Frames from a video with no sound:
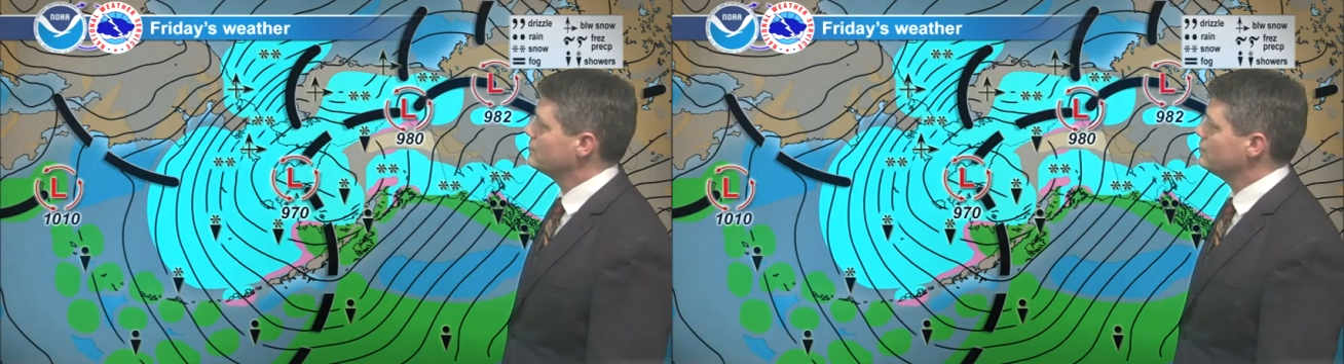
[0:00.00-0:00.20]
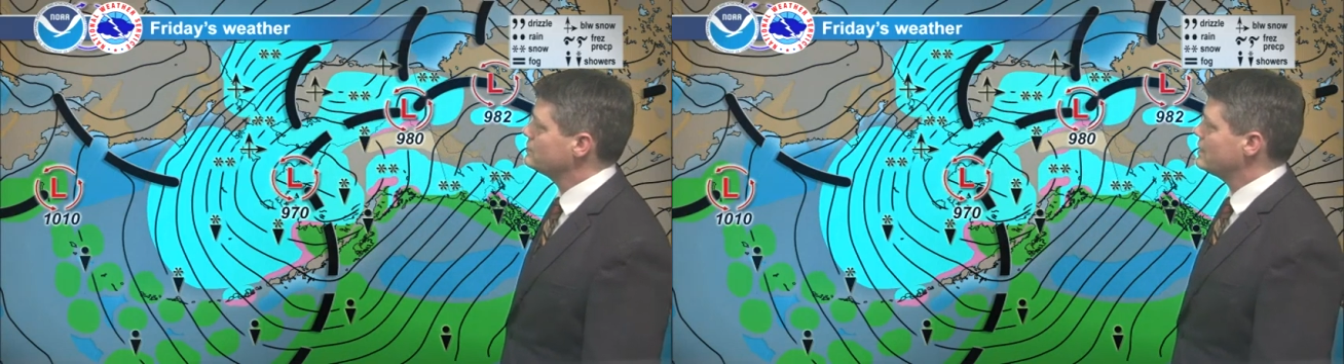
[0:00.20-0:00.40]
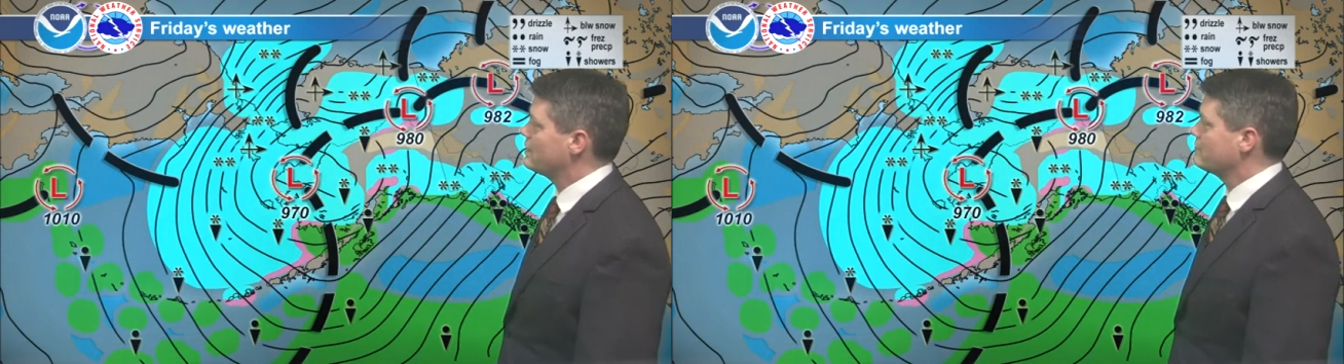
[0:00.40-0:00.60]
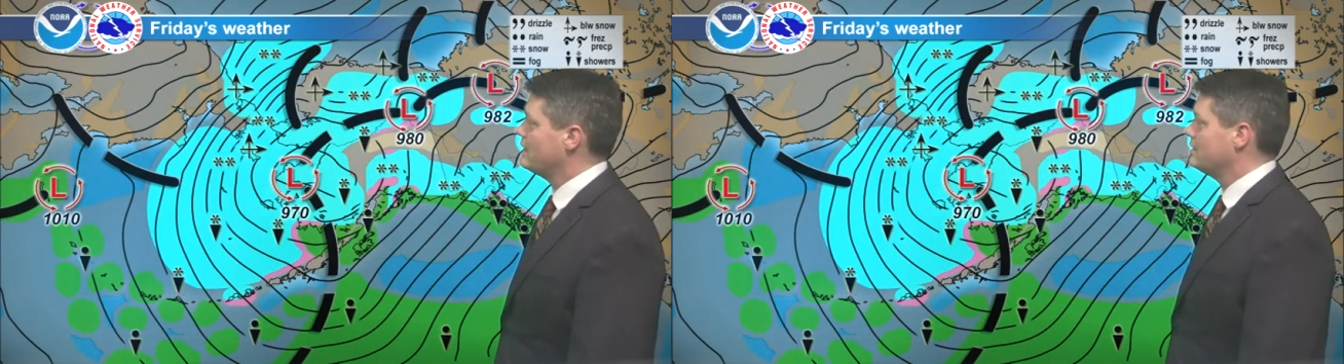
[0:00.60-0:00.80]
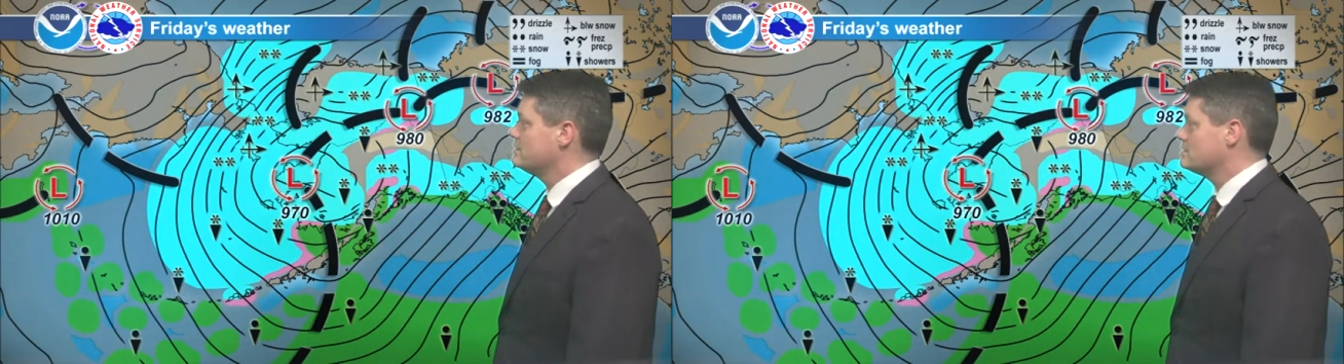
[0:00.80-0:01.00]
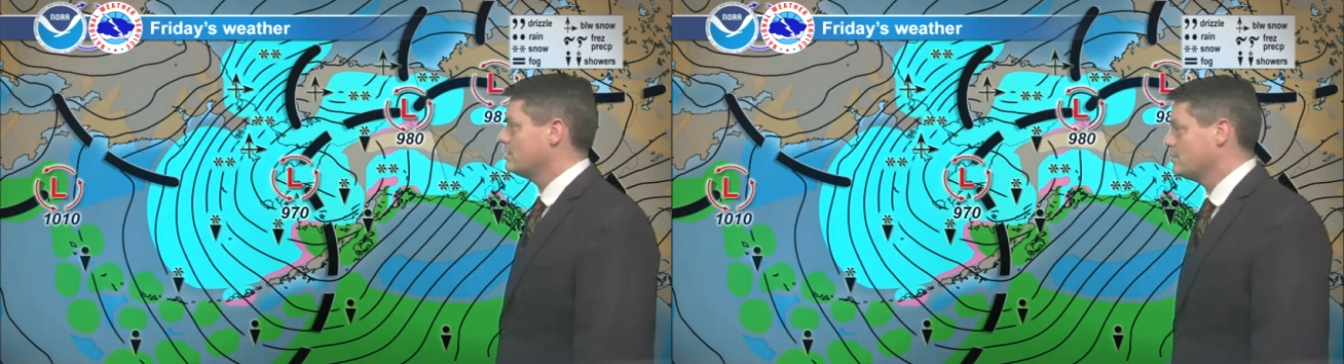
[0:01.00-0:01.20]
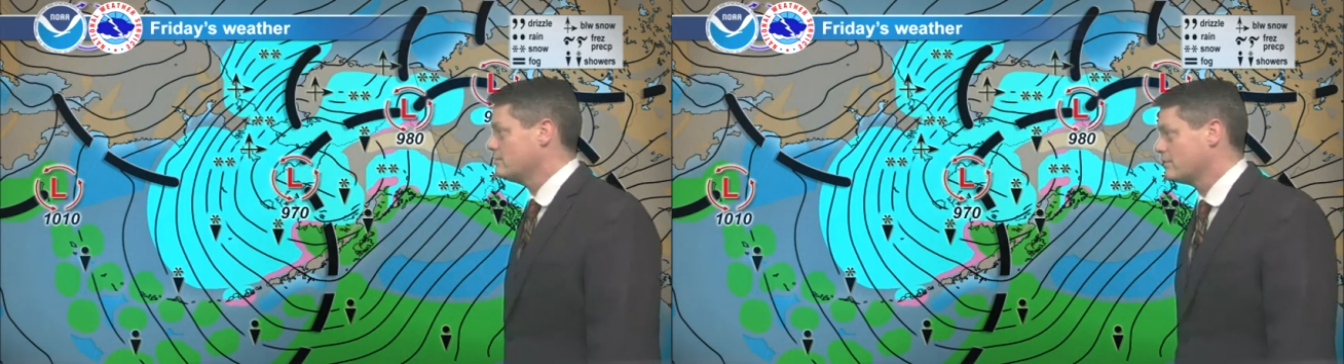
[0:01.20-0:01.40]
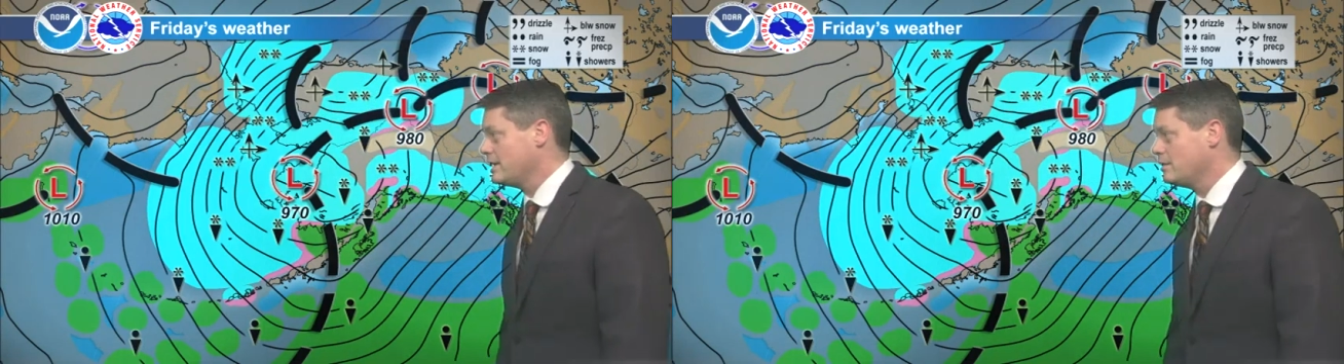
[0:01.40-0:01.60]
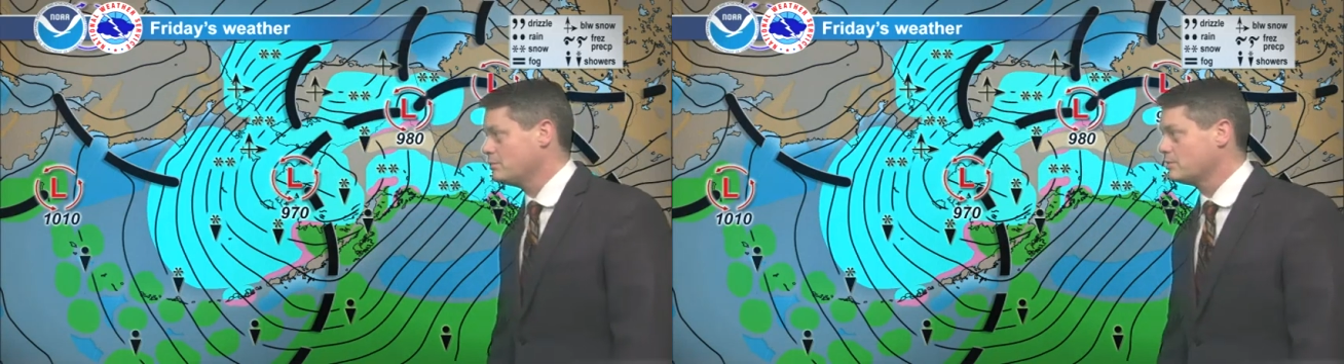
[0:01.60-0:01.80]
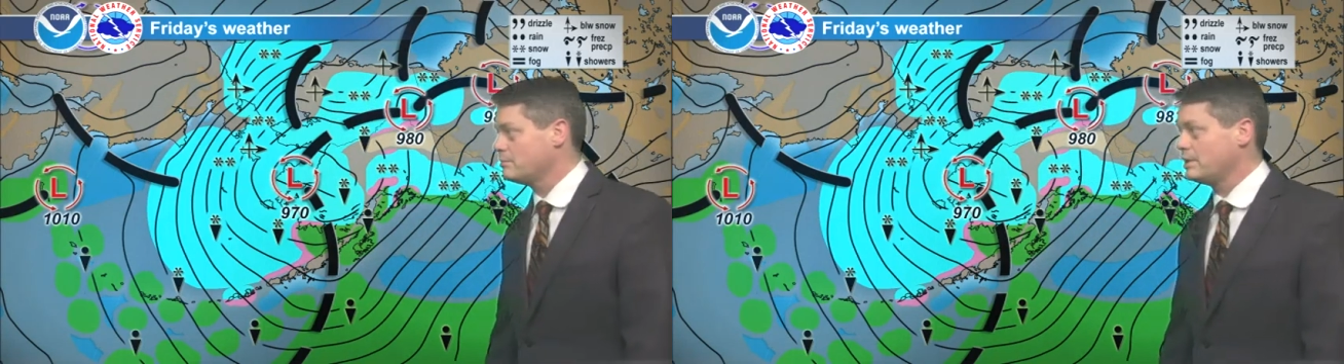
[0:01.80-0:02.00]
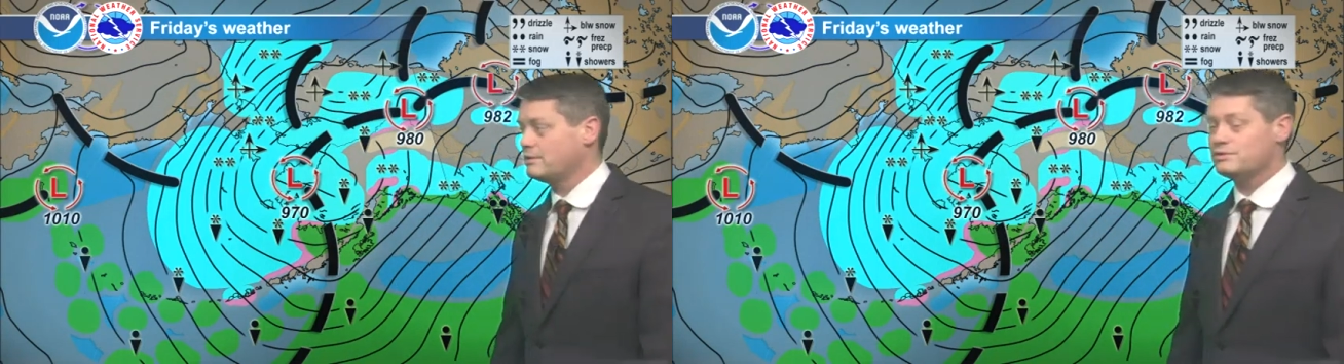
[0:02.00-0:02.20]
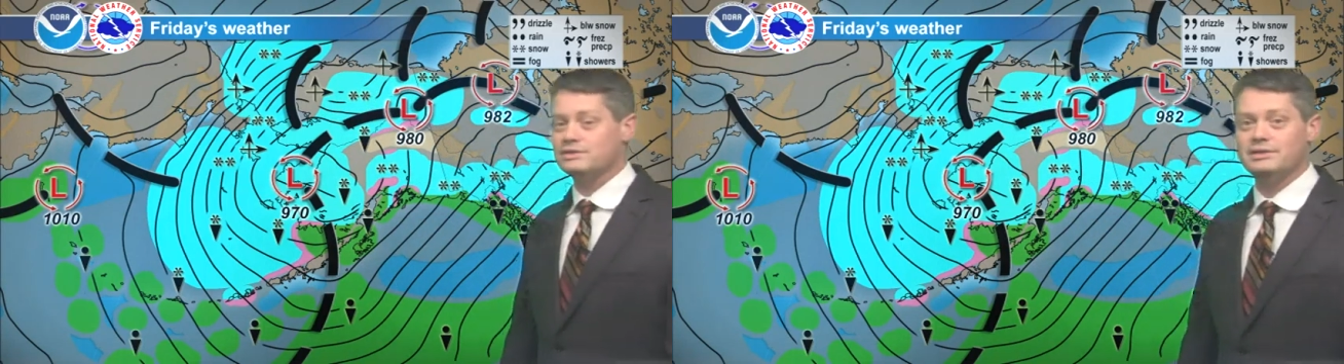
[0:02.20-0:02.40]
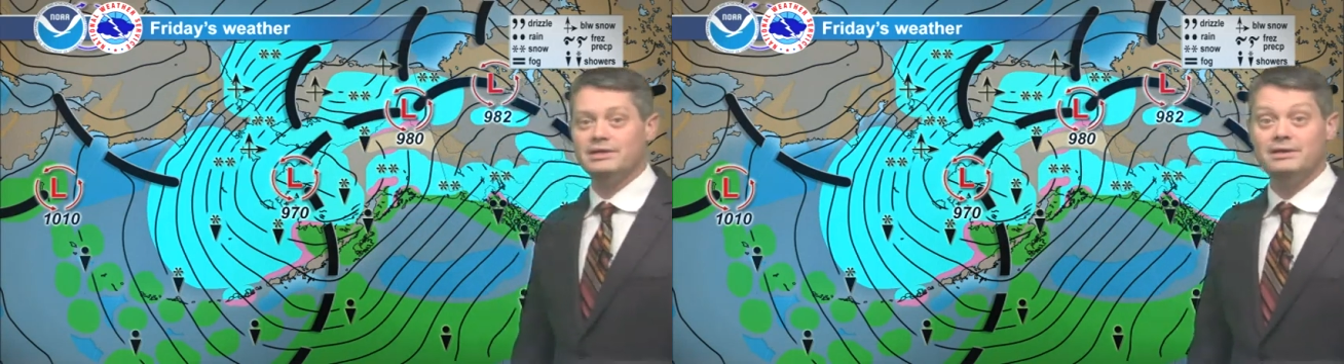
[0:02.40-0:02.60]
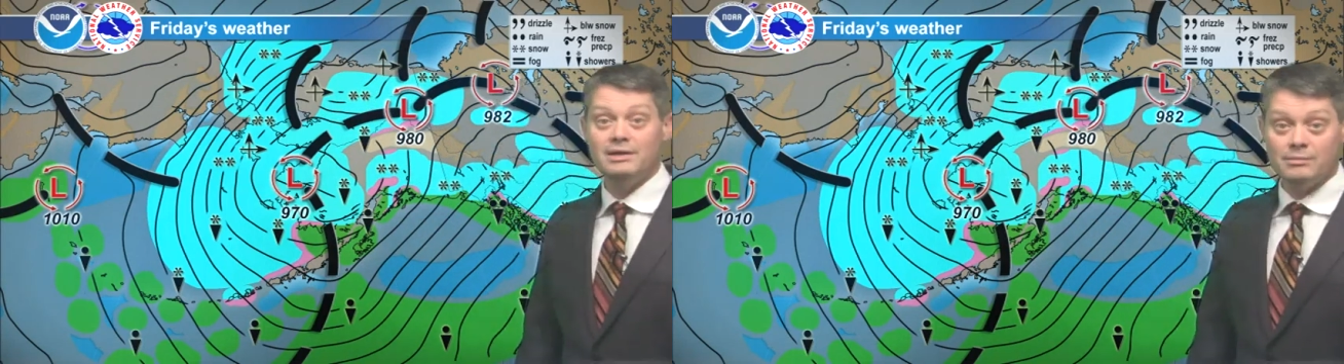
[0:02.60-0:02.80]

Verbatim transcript: Noatak Valleys, all the way for Ambler, Buttles, and then